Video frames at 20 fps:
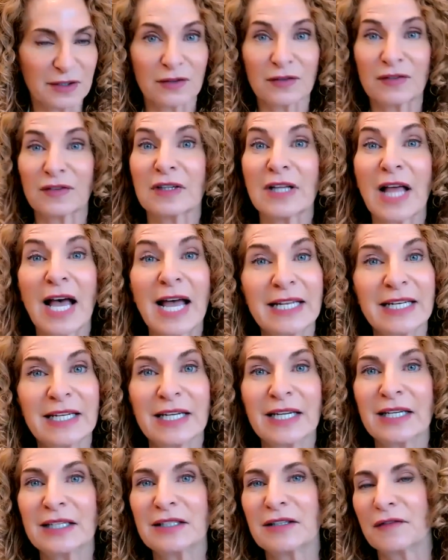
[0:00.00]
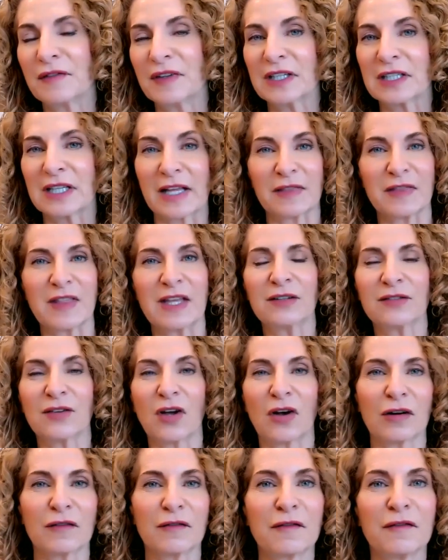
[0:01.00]
slighted, to feel like things
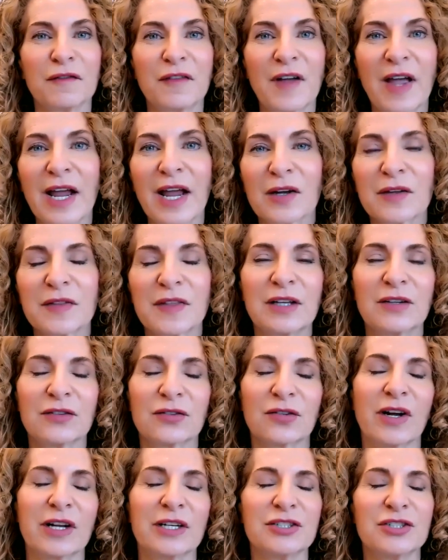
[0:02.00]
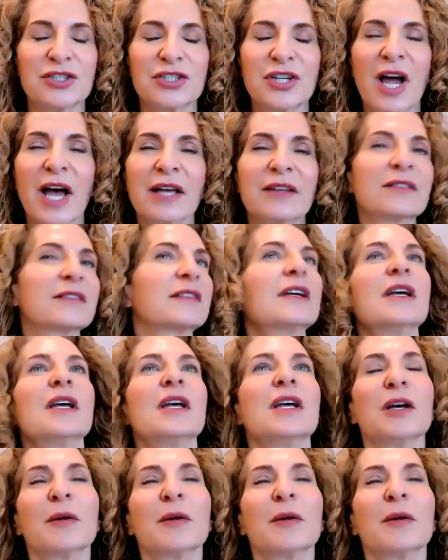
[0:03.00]
aren't fair, things are unjust,